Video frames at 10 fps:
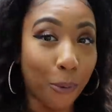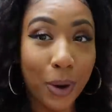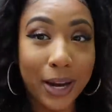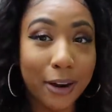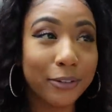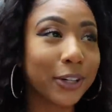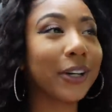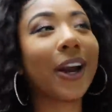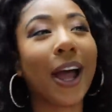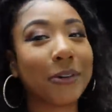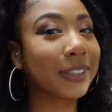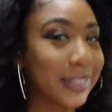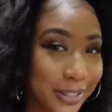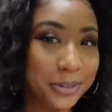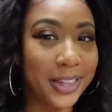whatever, I will
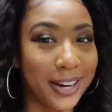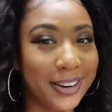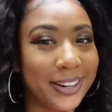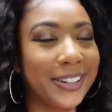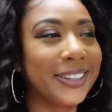see you there.